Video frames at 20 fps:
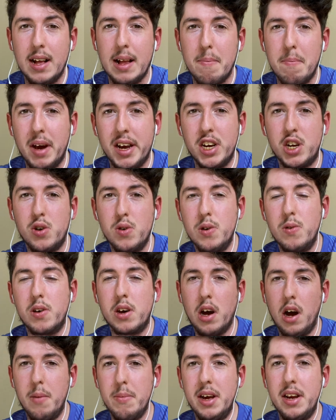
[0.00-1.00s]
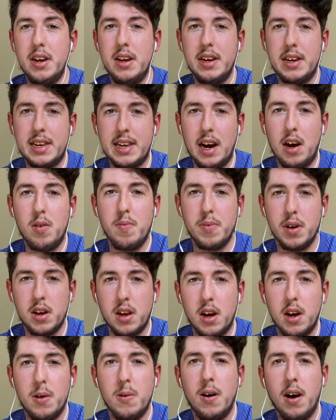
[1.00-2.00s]
make sure you comment down
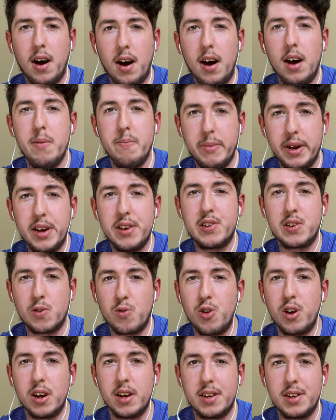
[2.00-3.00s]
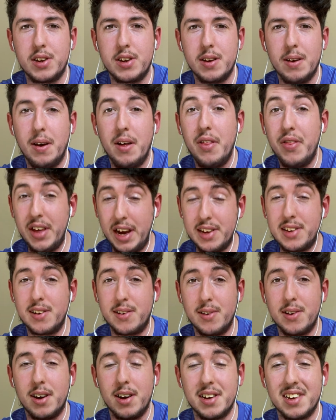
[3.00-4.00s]
below, I miss Kris. That's a
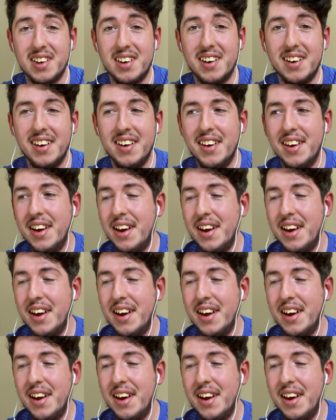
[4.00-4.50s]
good idea.